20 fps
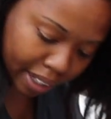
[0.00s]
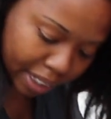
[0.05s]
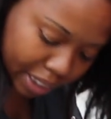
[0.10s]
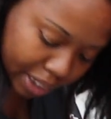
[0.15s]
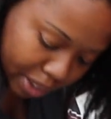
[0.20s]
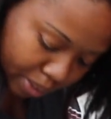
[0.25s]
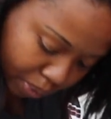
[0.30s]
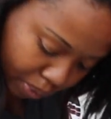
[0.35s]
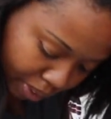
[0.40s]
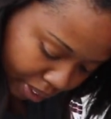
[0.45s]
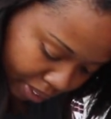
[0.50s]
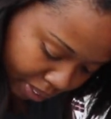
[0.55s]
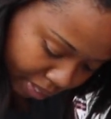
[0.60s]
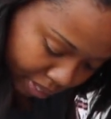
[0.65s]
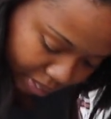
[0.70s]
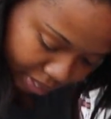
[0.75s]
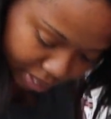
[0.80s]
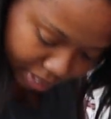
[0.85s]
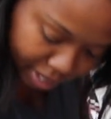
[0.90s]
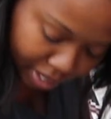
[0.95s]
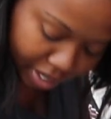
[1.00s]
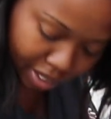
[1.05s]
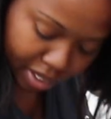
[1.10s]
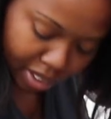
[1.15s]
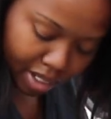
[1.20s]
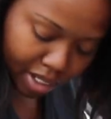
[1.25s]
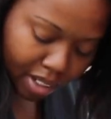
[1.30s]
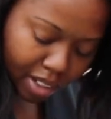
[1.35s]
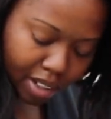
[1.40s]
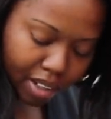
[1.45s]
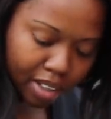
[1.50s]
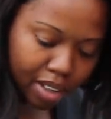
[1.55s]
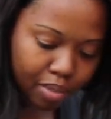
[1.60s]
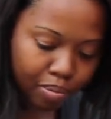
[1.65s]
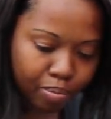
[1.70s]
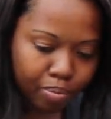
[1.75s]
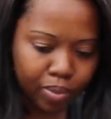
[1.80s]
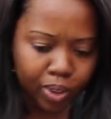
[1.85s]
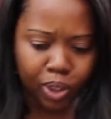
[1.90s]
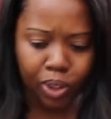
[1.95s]
custom wheels.
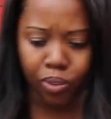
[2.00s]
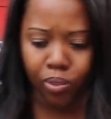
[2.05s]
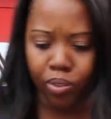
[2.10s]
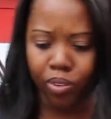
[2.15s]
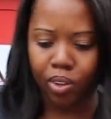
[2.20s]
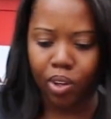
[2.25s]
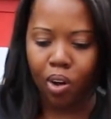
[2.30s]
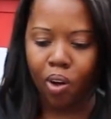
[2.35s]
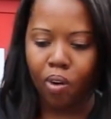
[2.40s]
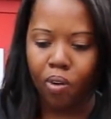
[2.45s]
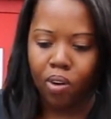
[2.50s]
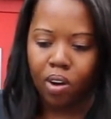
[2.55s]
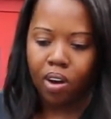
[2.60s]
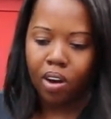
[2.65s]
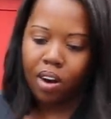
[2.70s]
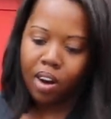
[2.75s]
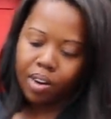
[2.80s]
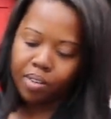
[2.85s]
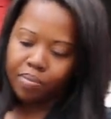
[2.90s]
We do the whole car.